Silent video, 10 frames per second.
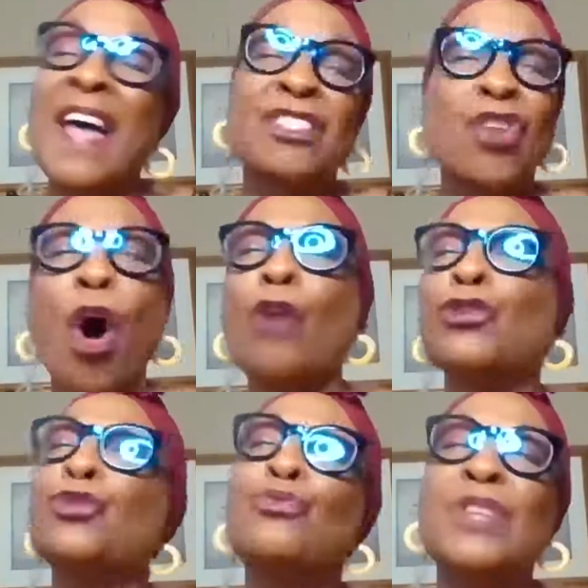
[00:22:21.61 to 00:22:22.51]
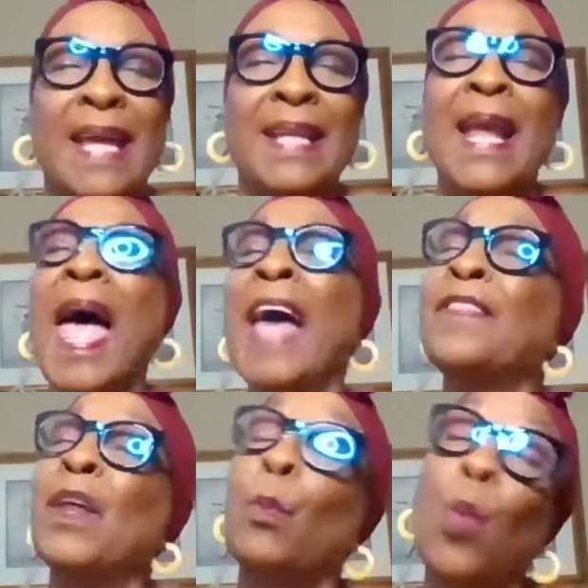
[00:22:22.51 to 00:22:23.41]
That's all you get.
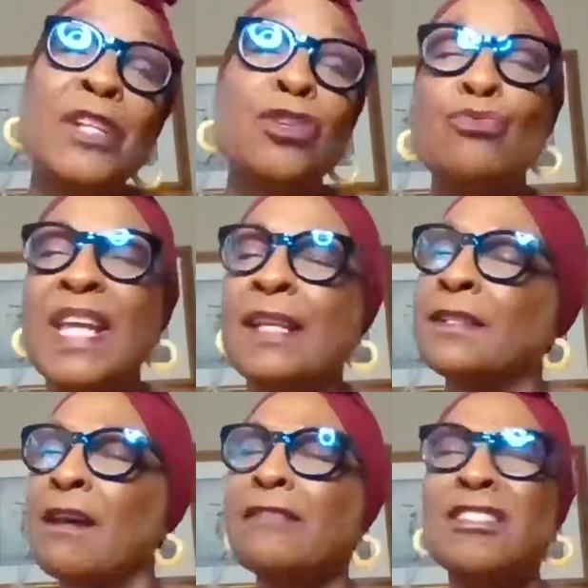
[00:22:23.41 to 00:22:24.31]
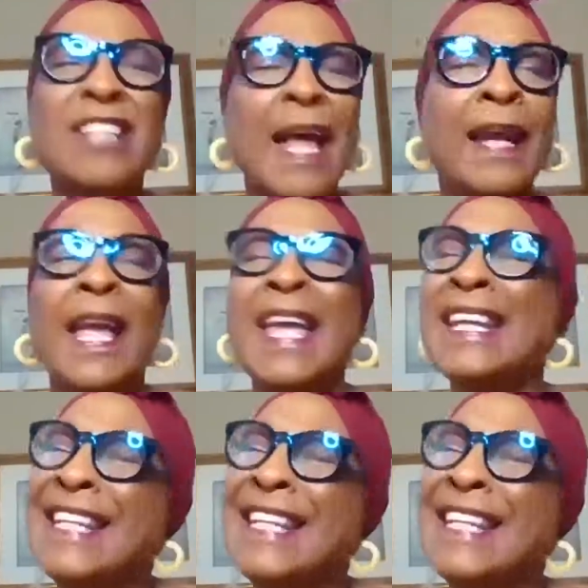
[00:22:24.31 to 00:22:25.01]
And what you get is us saying,